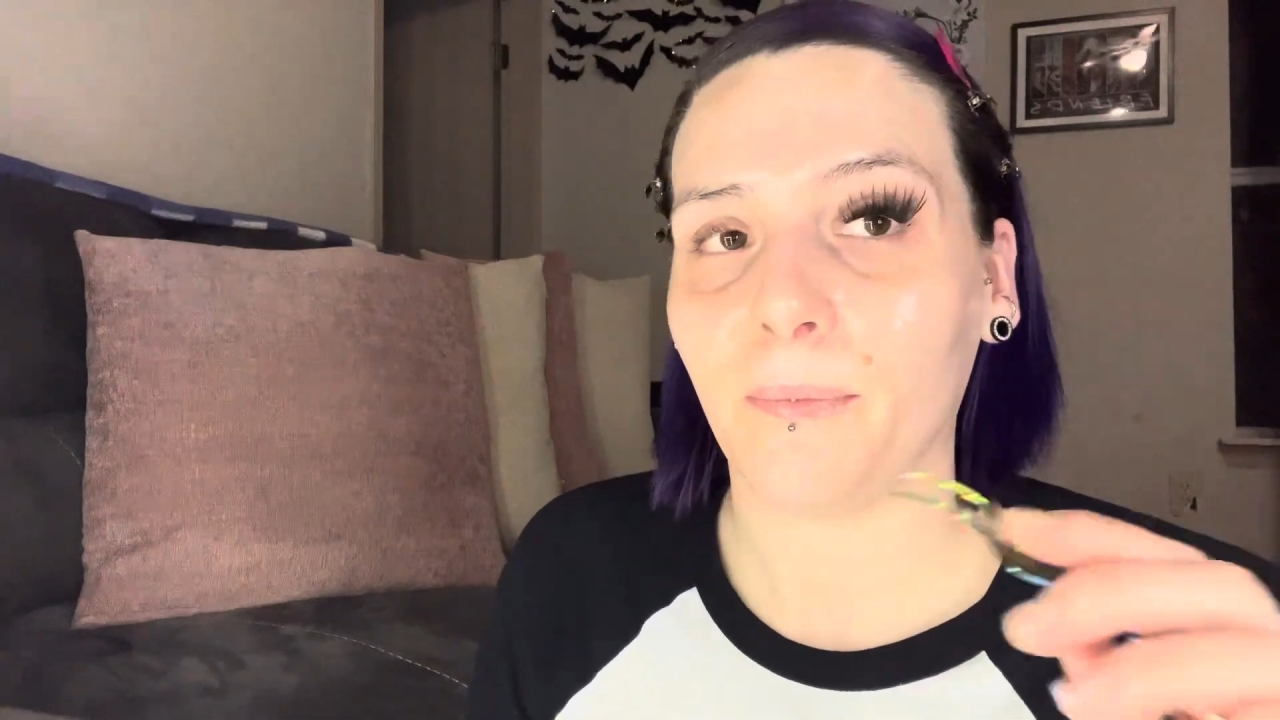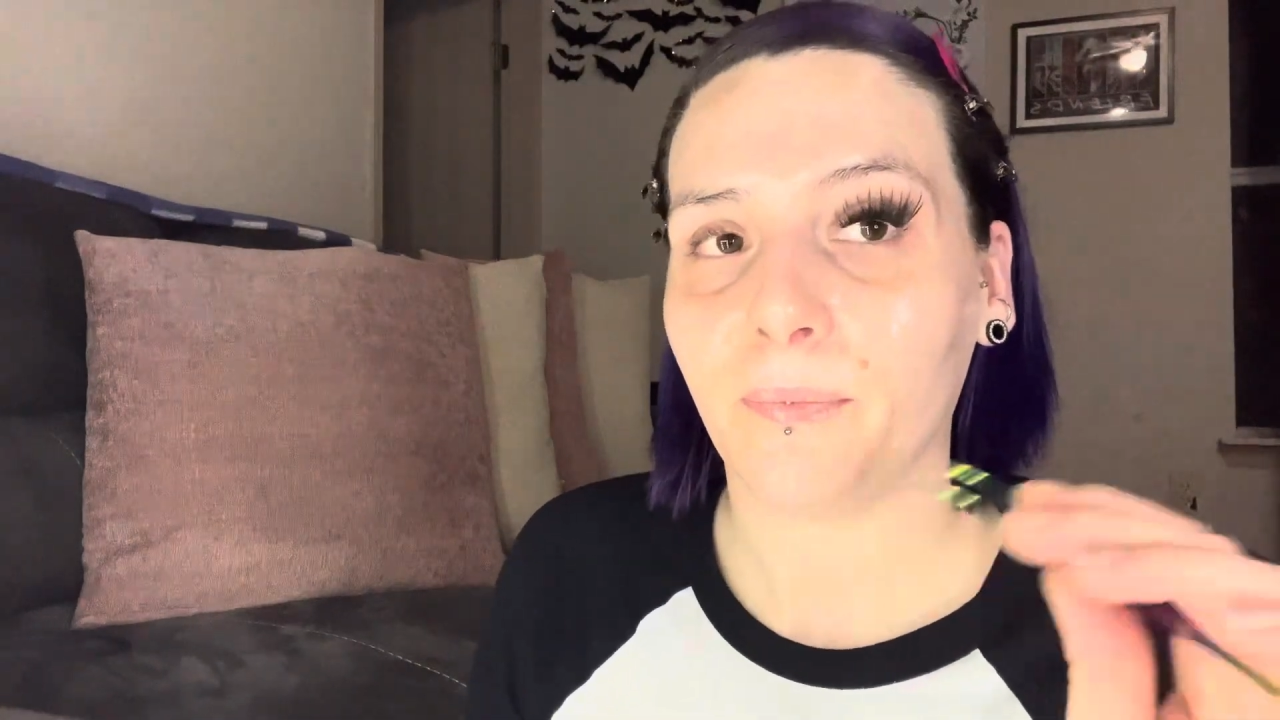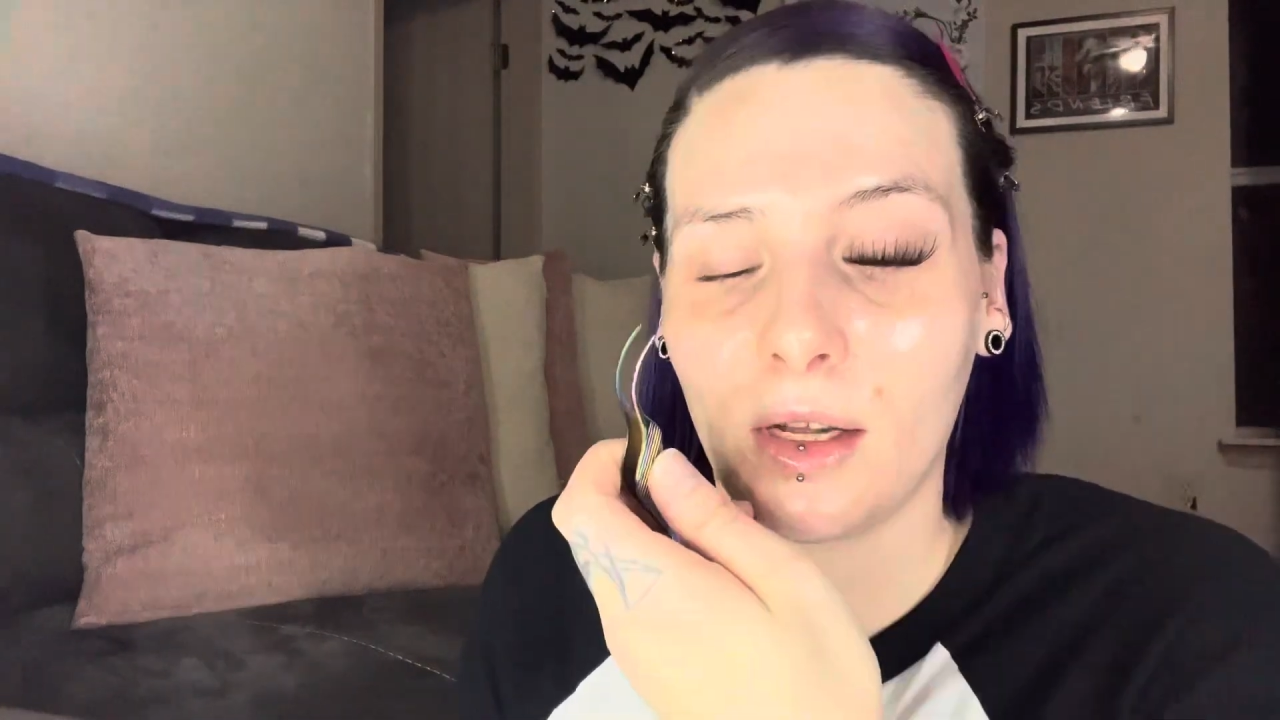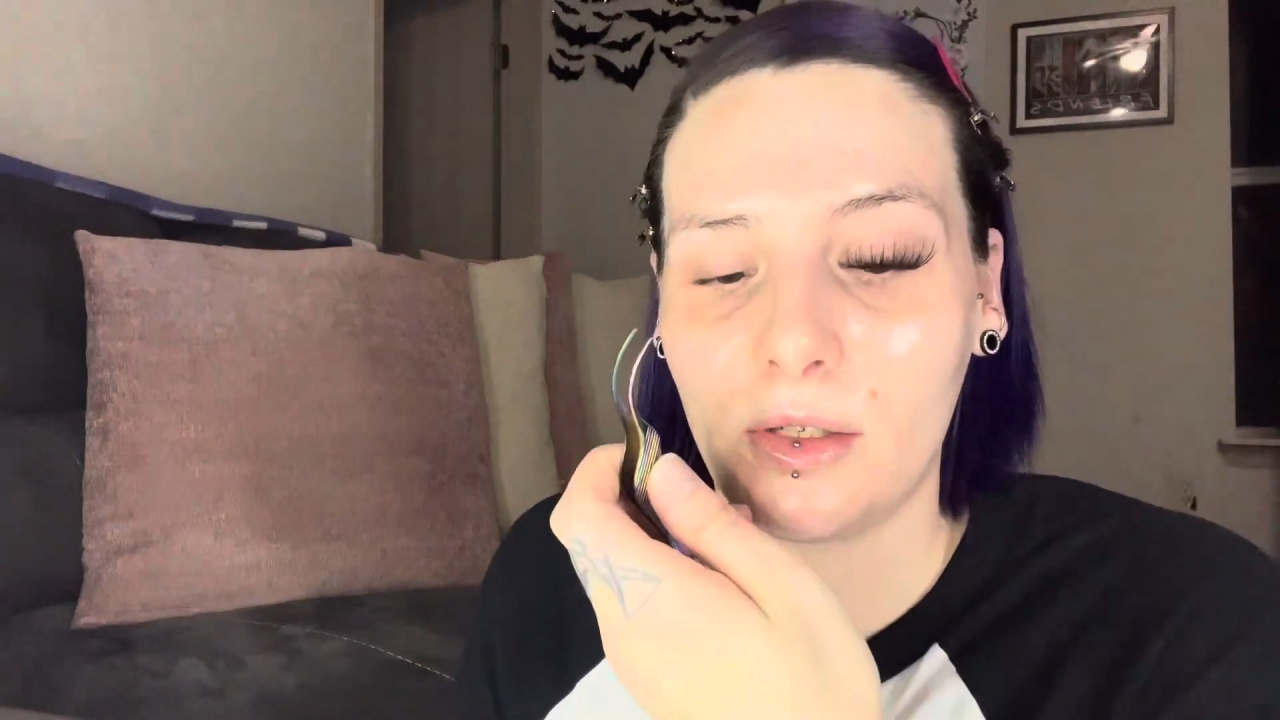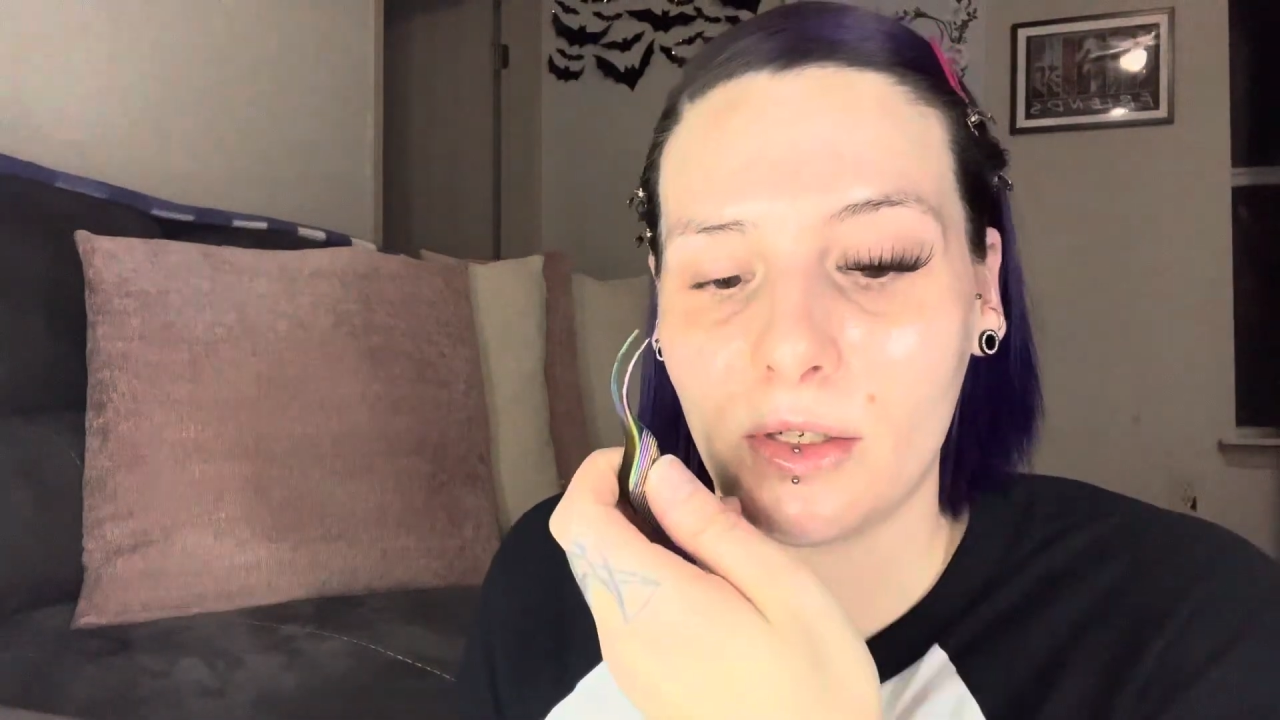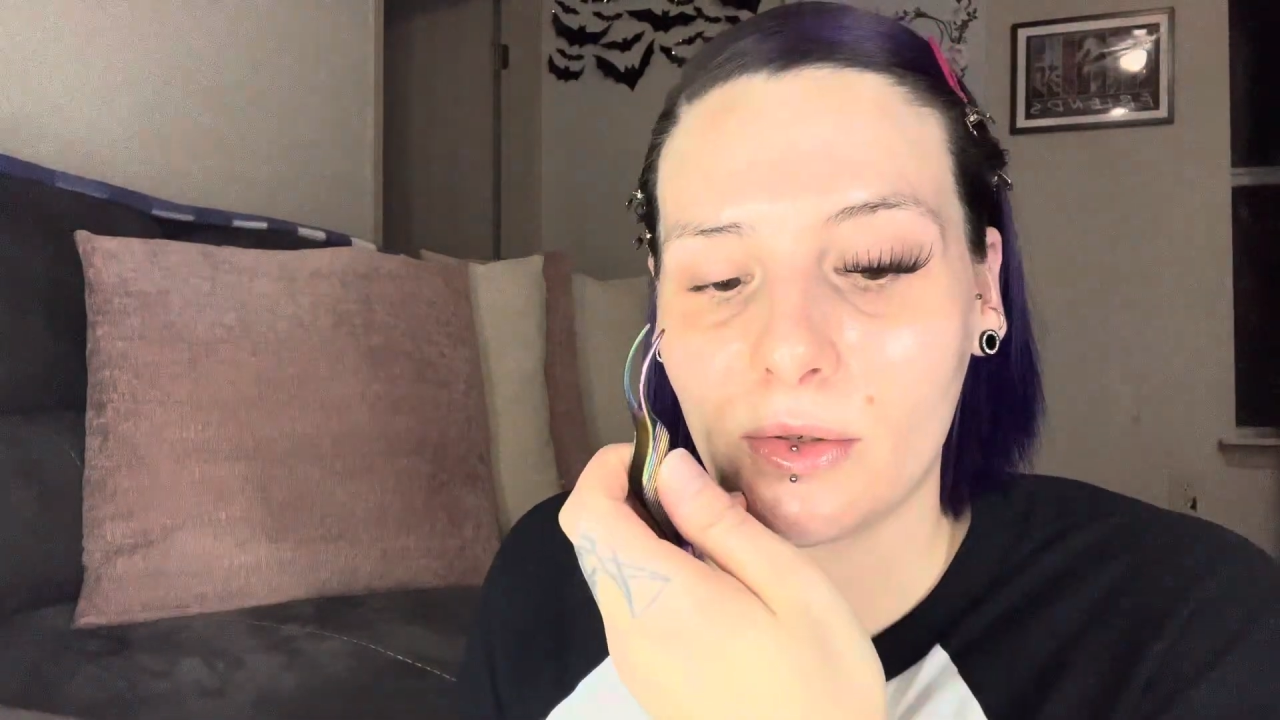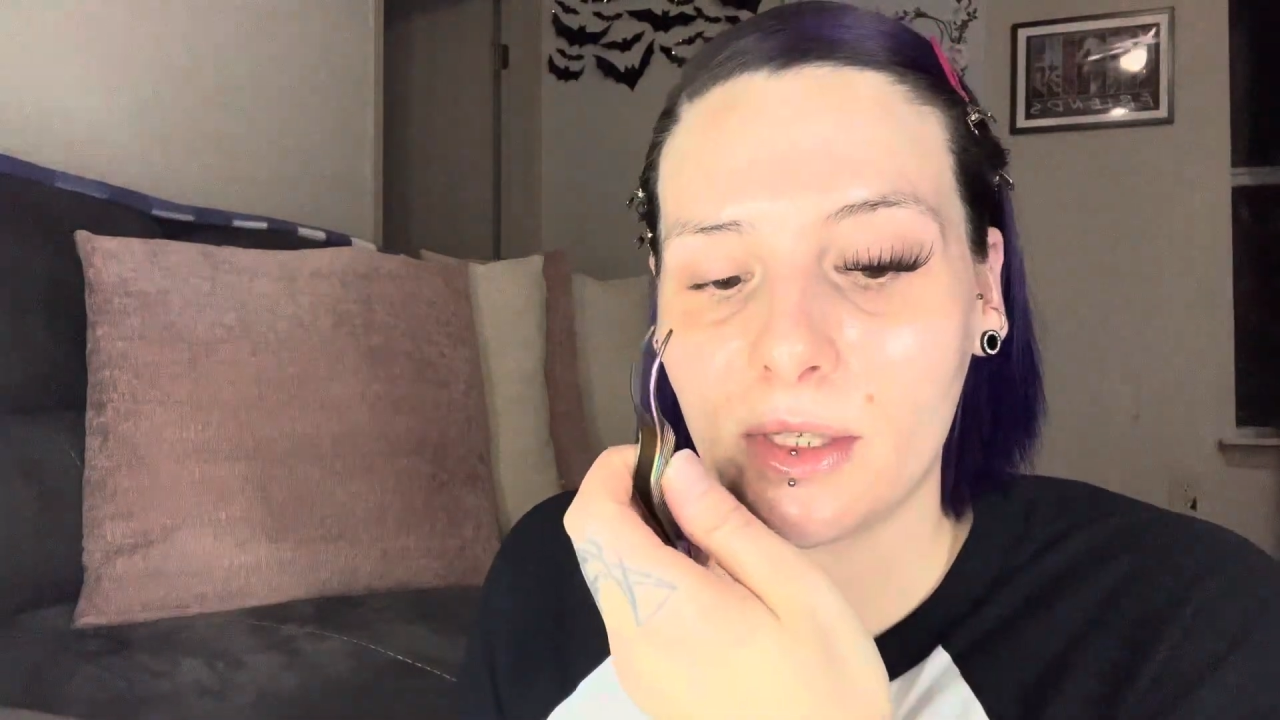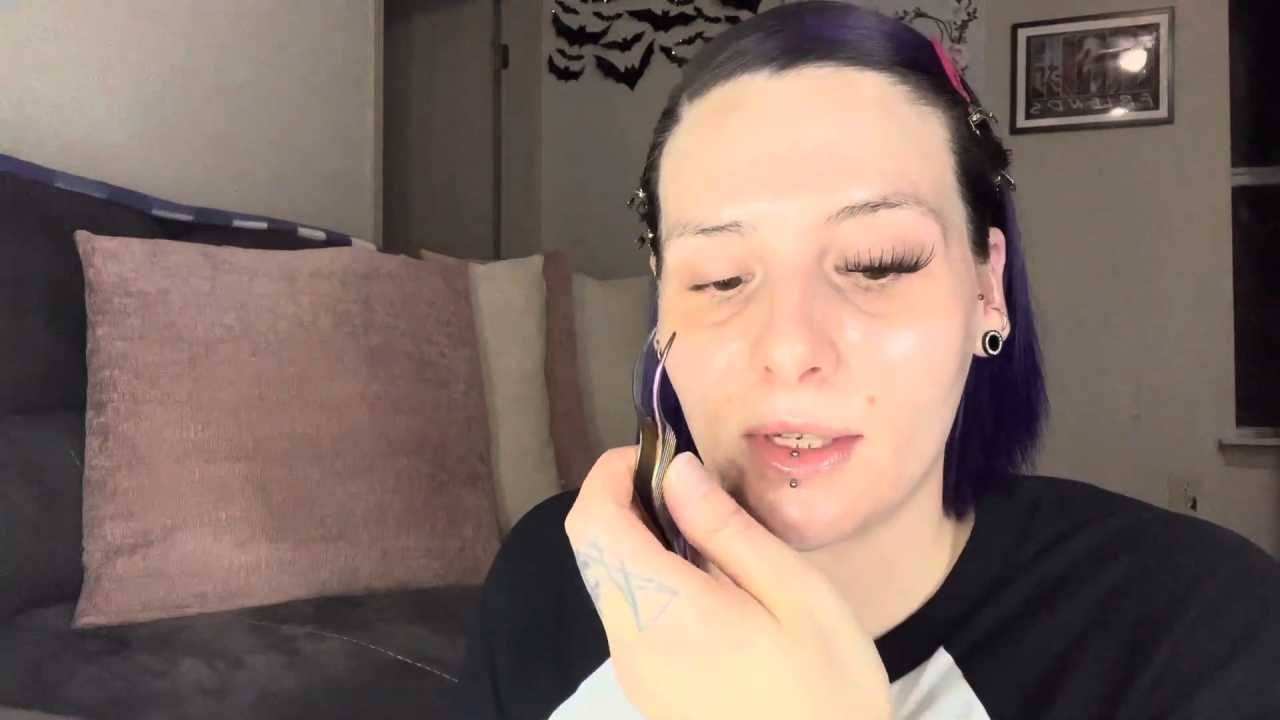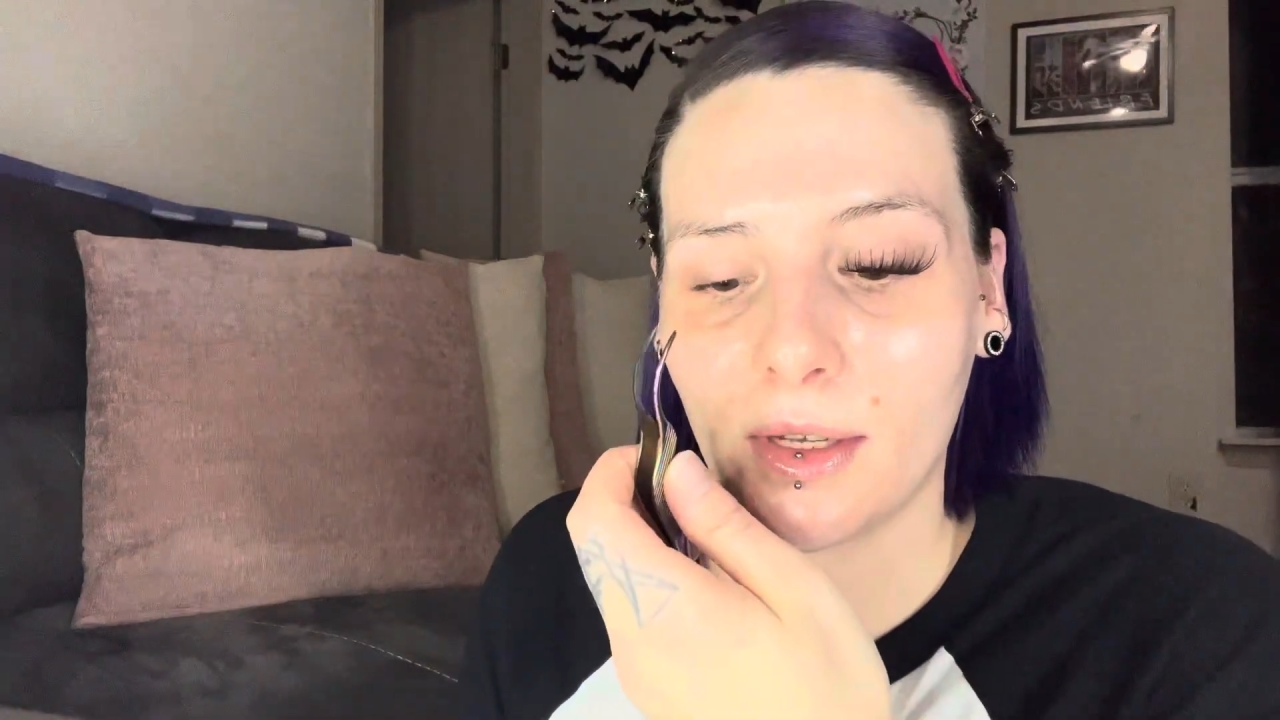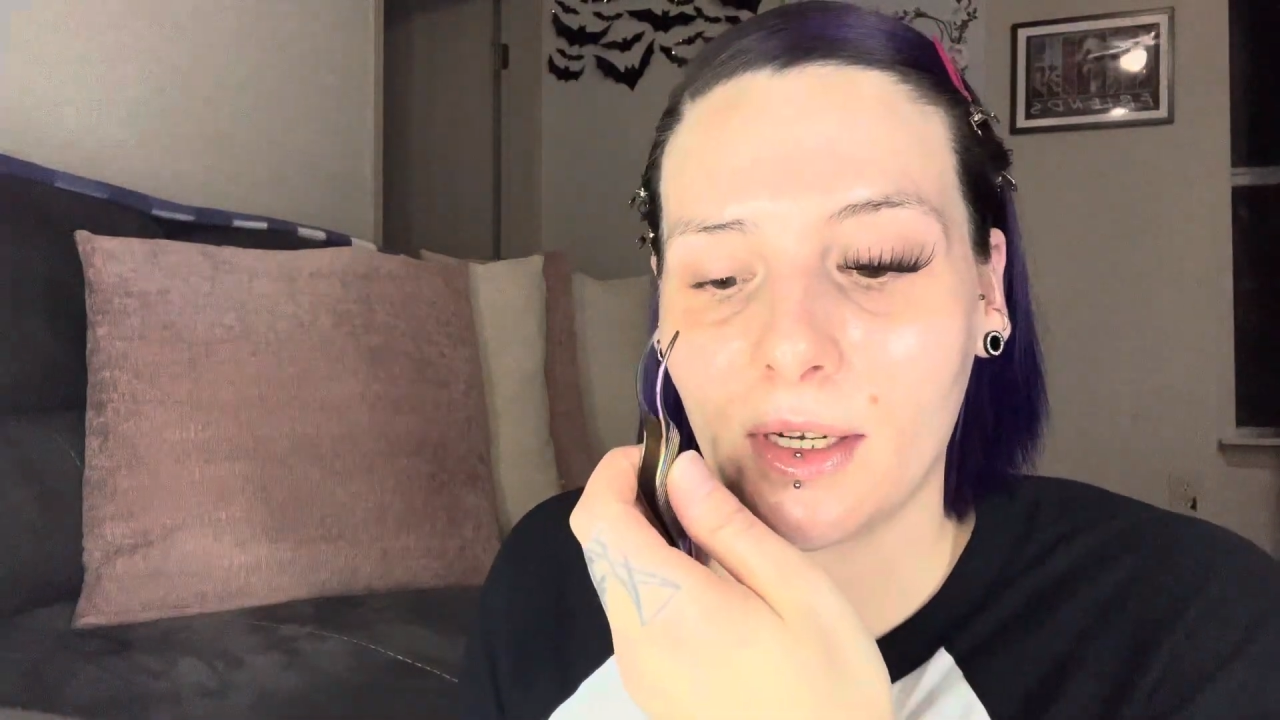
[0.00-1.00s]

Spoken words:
I just recently